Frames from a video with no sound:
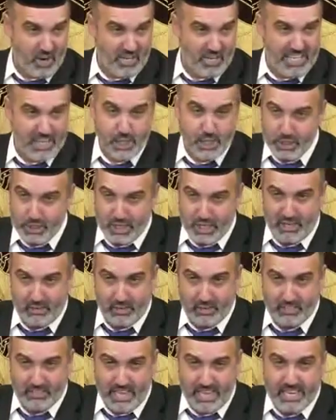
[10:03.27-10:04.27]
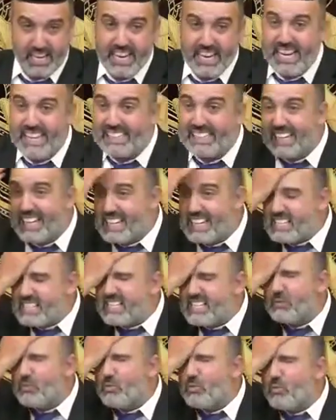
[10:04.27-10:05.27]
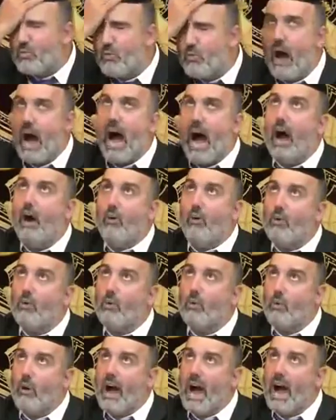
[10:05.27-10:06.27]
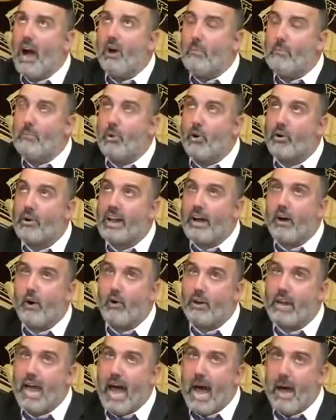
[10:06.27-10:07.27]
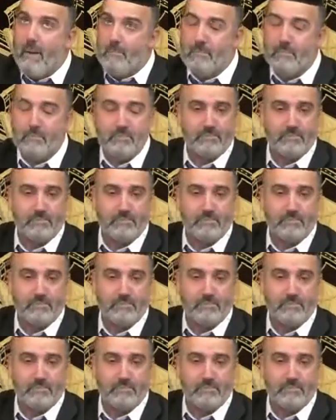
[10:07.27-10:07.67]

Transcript: knee, she shattered her leg, and then I said, wow, Borei Olam.